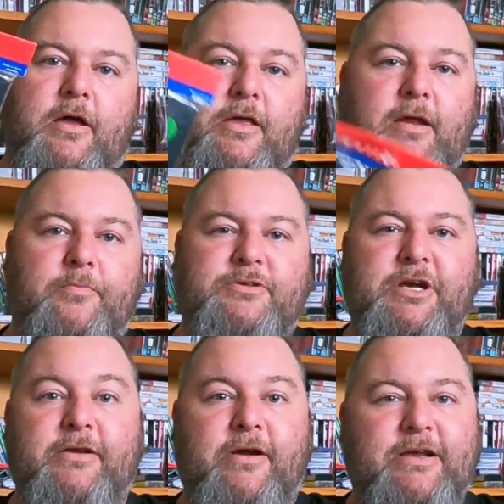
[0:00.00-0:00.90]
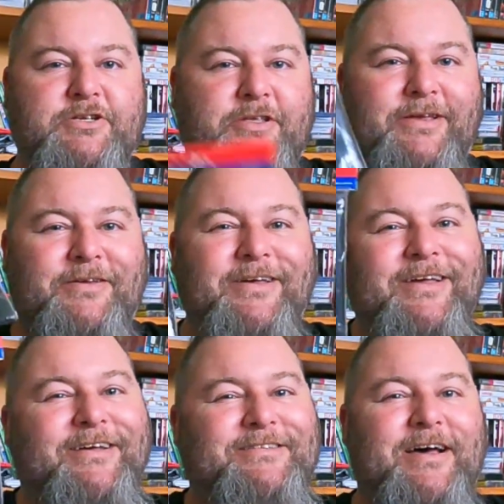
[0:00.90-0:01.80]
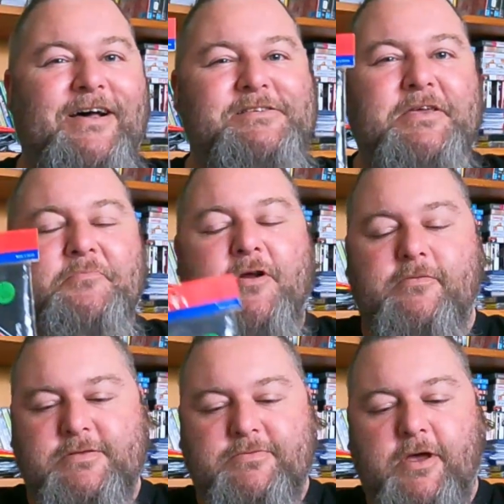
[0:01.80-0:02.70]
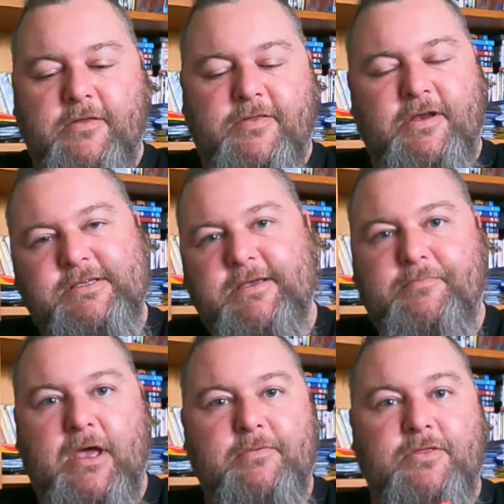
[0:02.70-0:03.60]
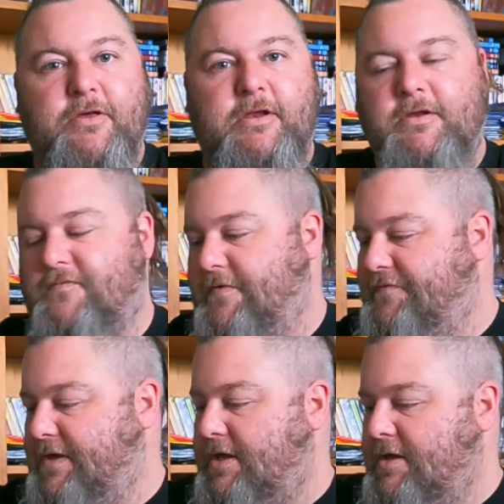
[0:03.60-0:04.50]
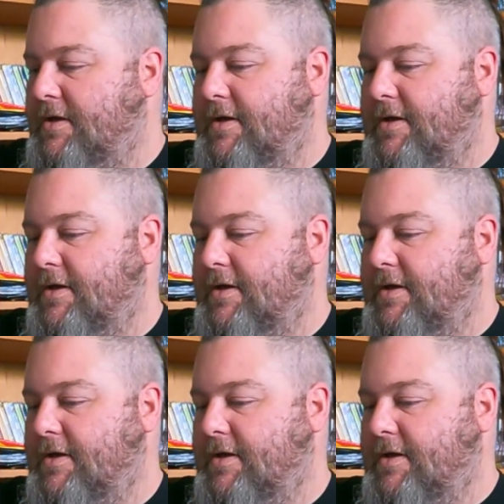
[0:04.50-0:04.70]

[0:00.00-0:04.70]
hit up Judder actually to ask him what it was worth, and he said maybe 30 to 50.